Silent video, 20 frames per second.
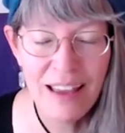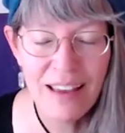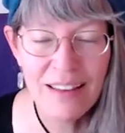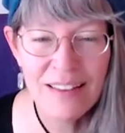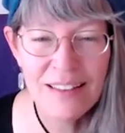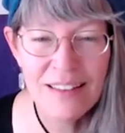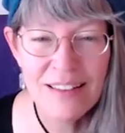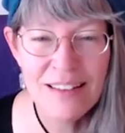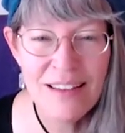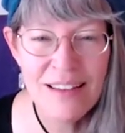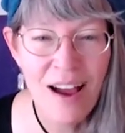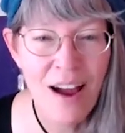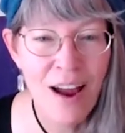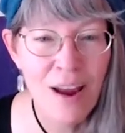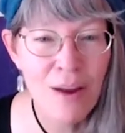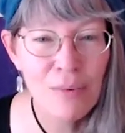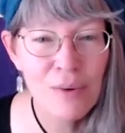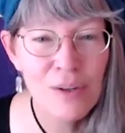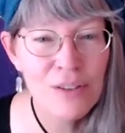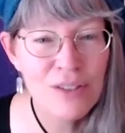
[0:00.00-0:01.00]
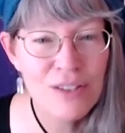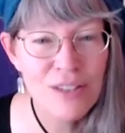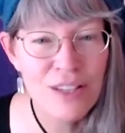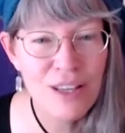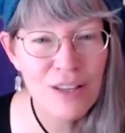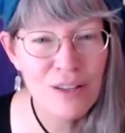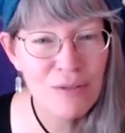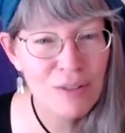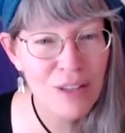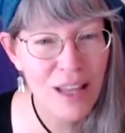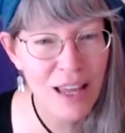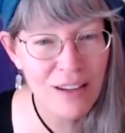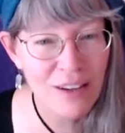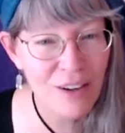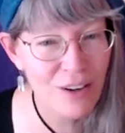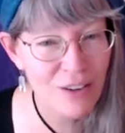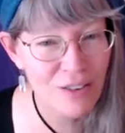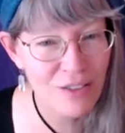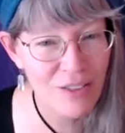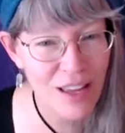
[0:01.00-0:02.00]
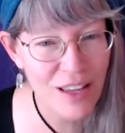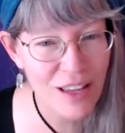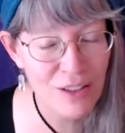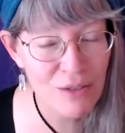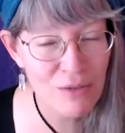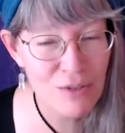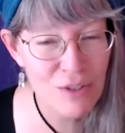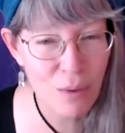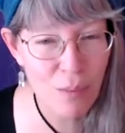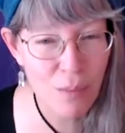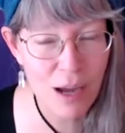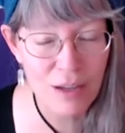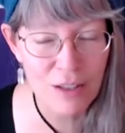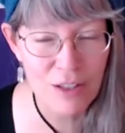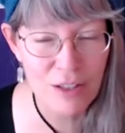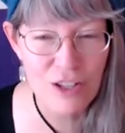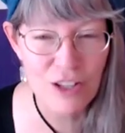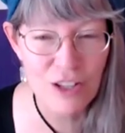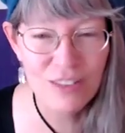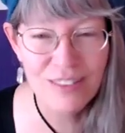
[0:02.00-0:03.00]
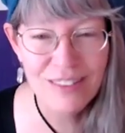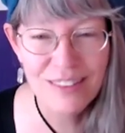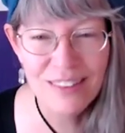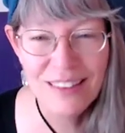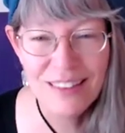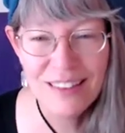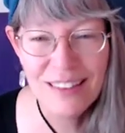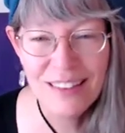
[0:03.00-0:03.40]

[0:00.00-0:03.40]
And I will see you later. Thank you so much.